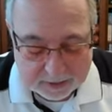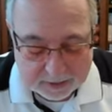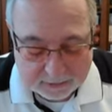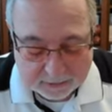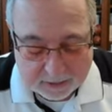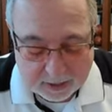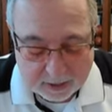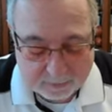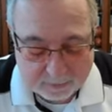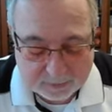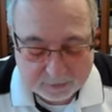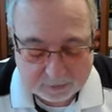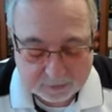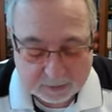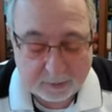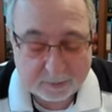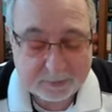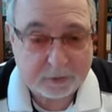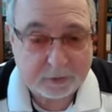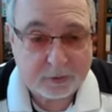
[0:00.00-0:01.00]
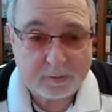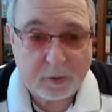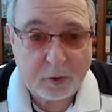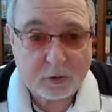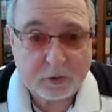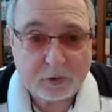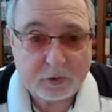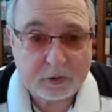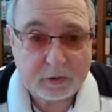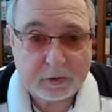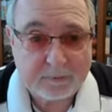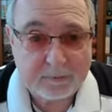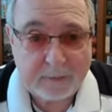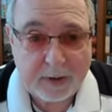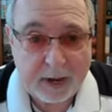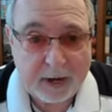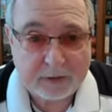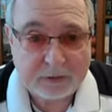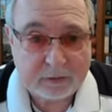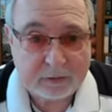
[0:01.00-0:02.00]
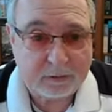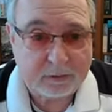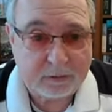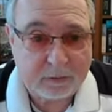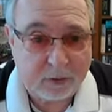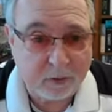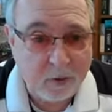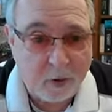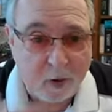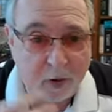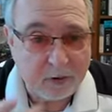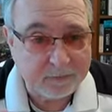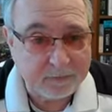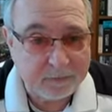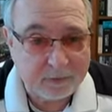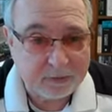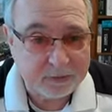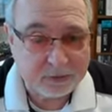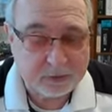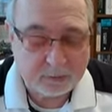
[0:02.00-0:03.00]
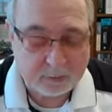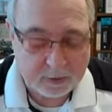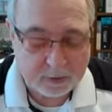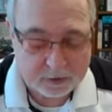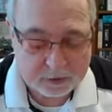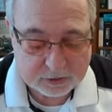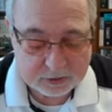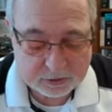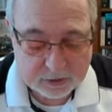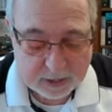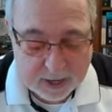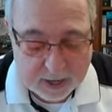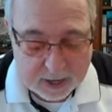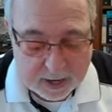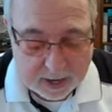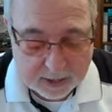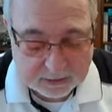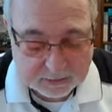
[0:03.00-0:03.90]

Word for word: Ten of Cups, Cups are emotion and compassion and, you know, heartfelt situations.